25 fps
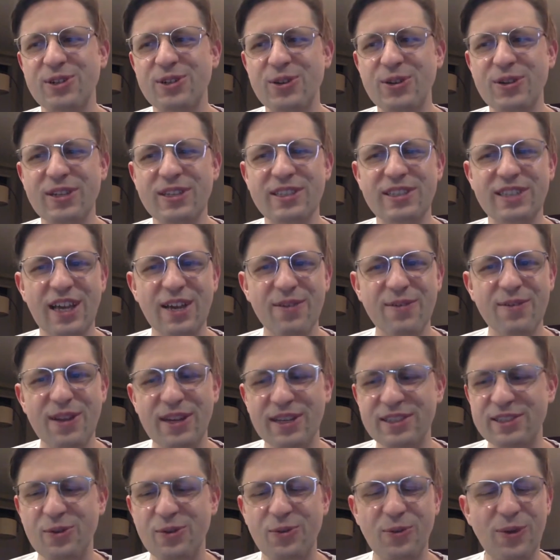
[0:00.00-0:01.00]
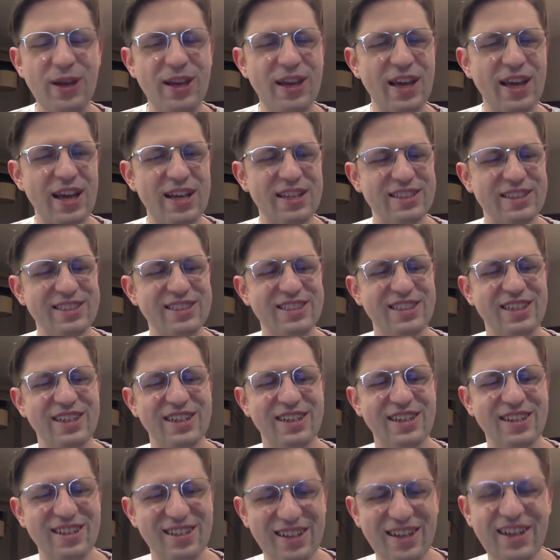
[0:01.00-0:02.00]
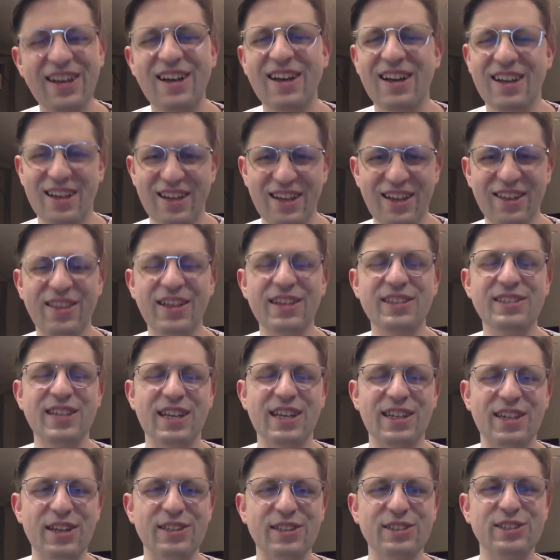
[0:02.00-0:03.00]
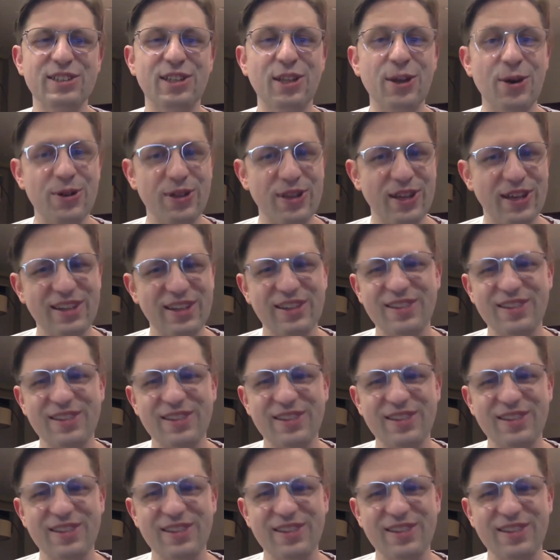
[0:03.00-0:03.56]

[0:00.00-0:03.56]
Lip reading: doing this evenings and weekends, things get done slowly.